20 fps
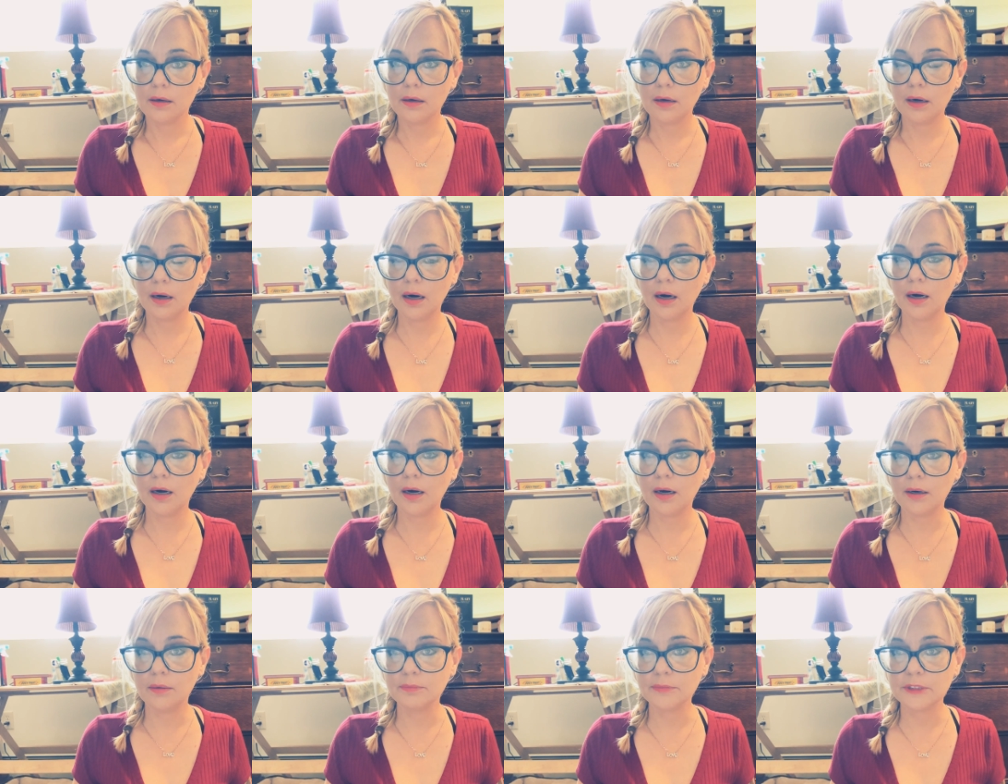
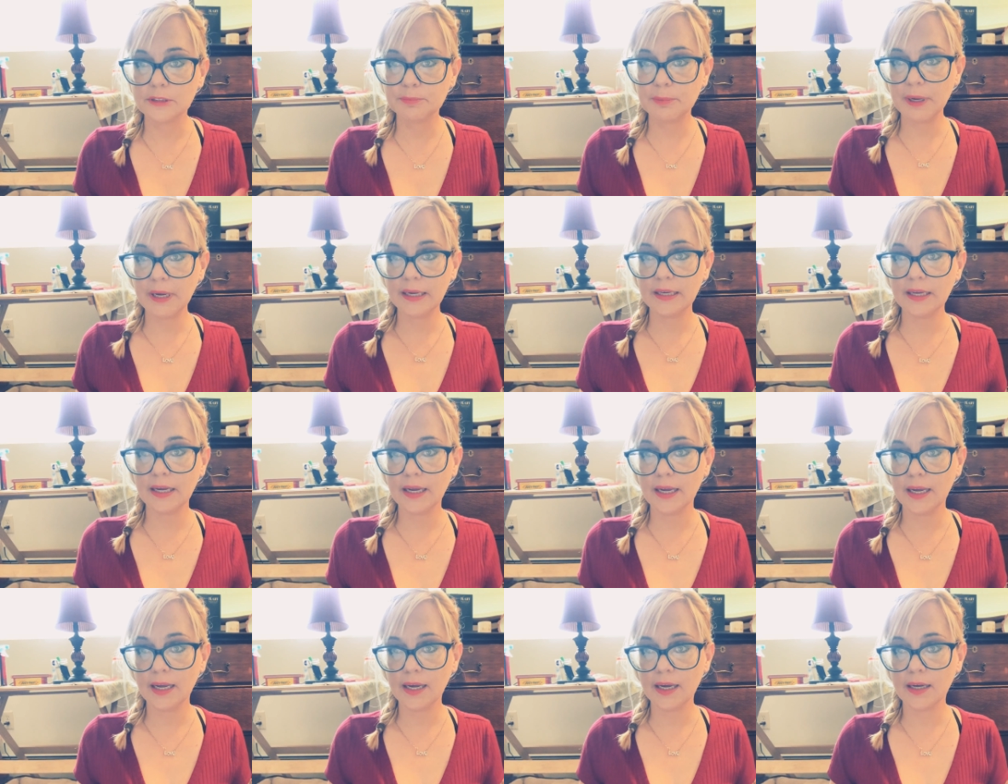um,
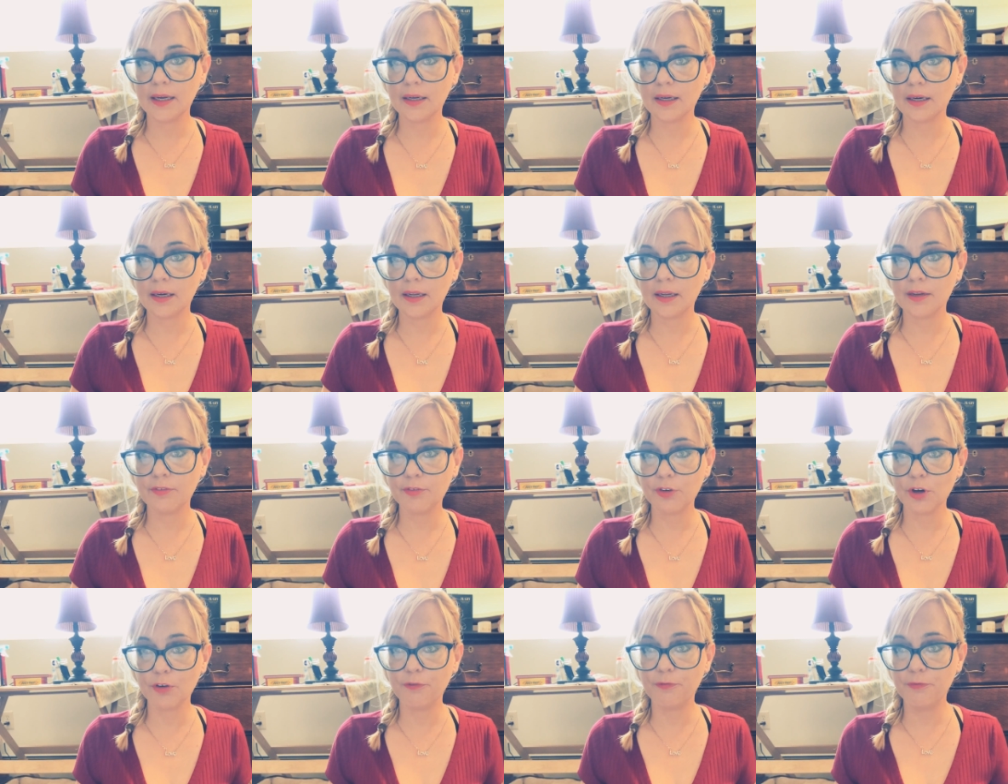speaking, if
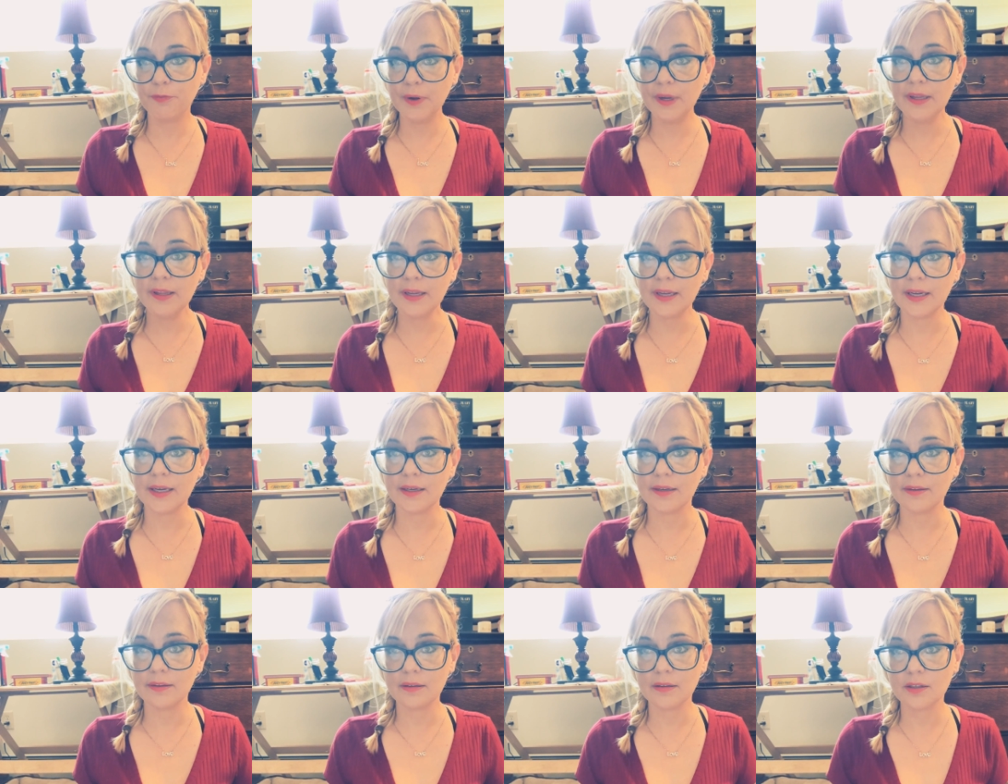you're
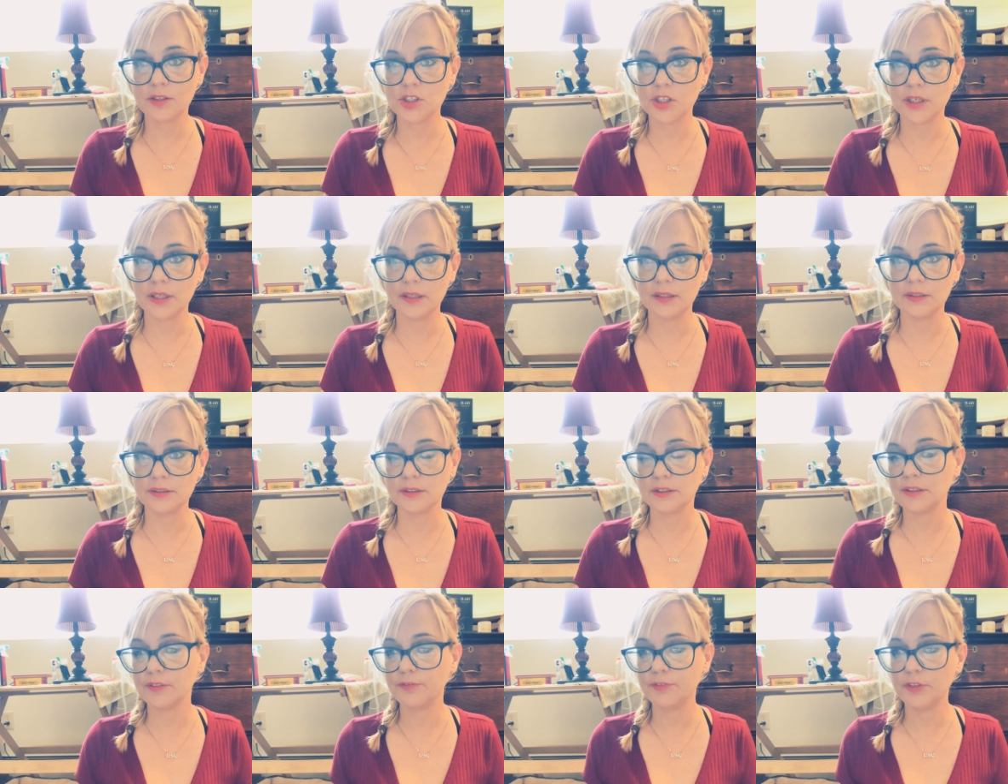feeling the
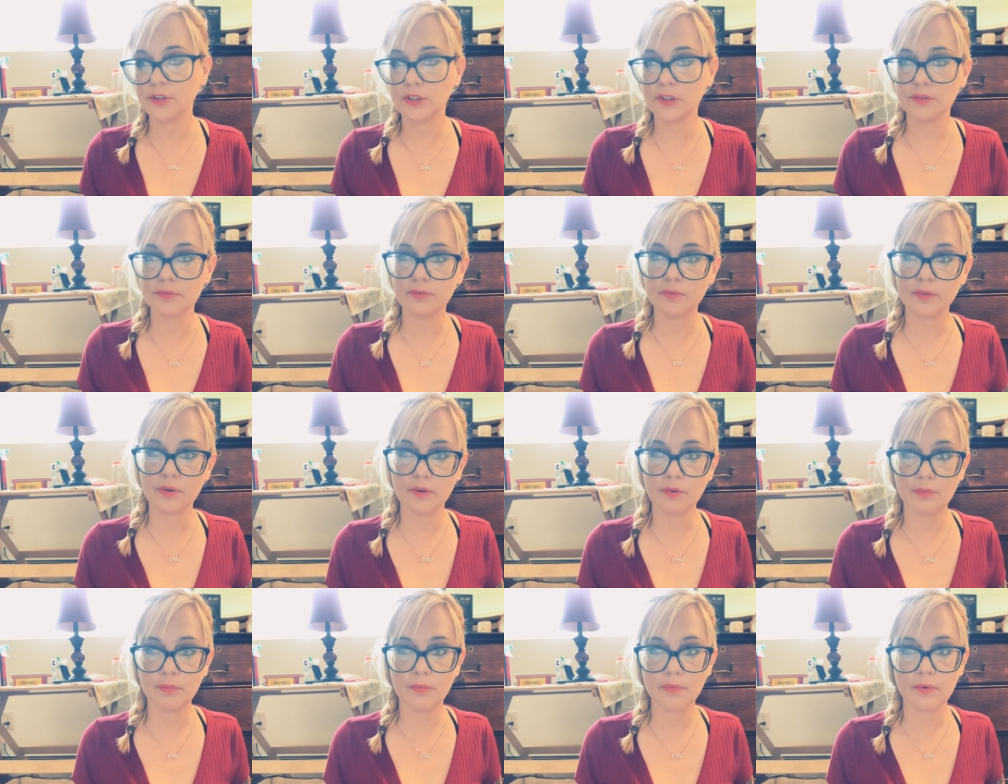chills, if you're
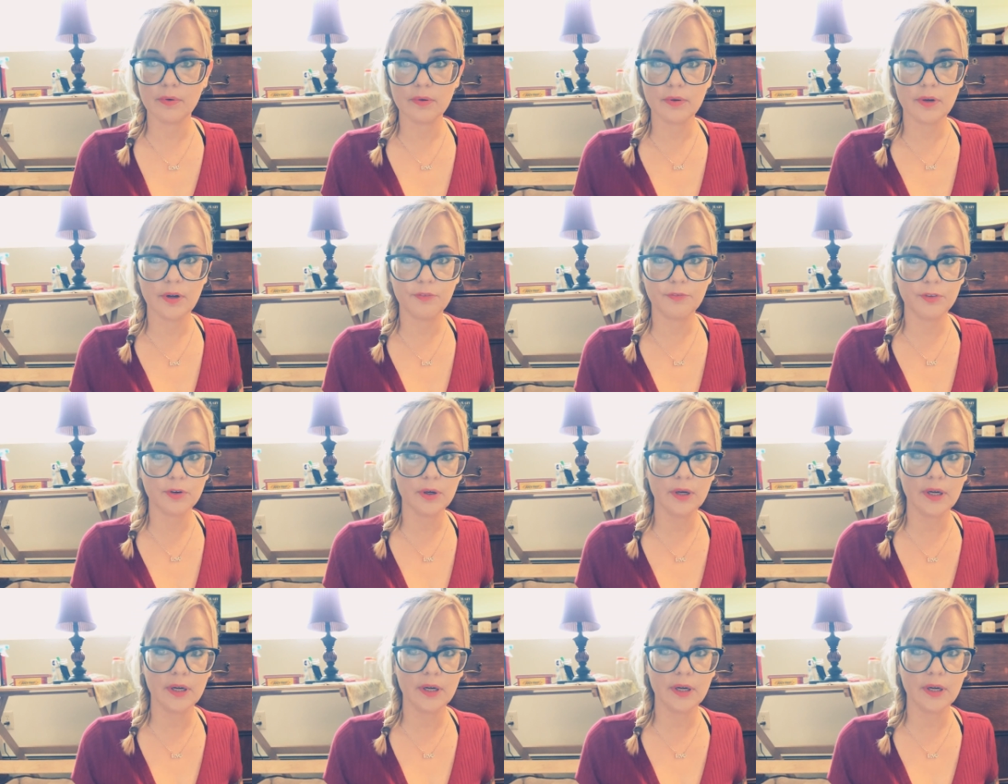if you're